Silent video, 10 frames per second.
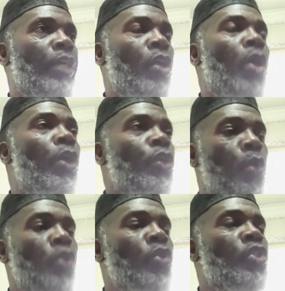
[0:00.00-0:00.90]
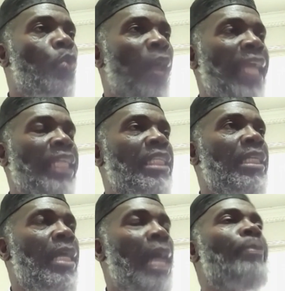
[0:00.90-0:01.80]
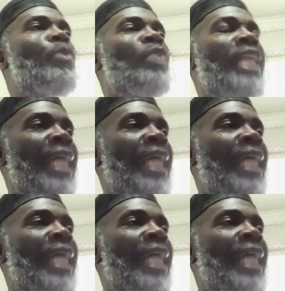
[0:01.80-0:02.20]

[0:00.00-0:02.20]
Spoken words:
You know, you wouldn't wait up to the